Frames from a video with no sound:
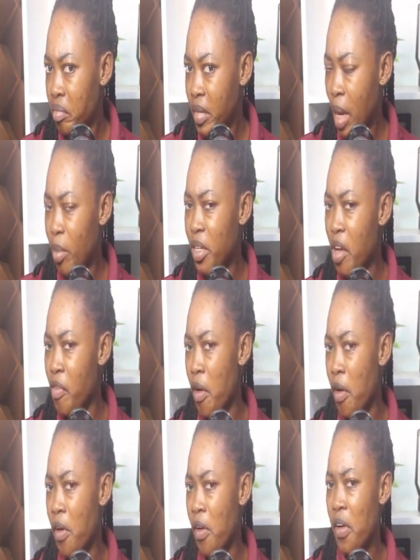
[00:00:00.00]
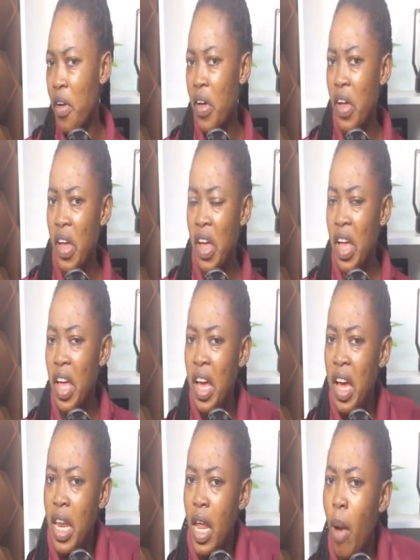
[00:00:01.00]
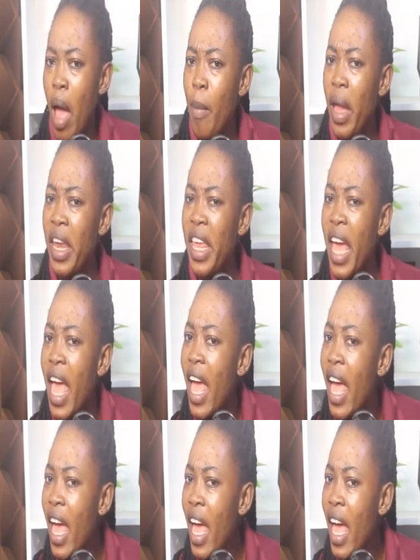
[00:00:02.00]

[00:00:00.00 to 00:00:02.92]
It was for now. Why Benny?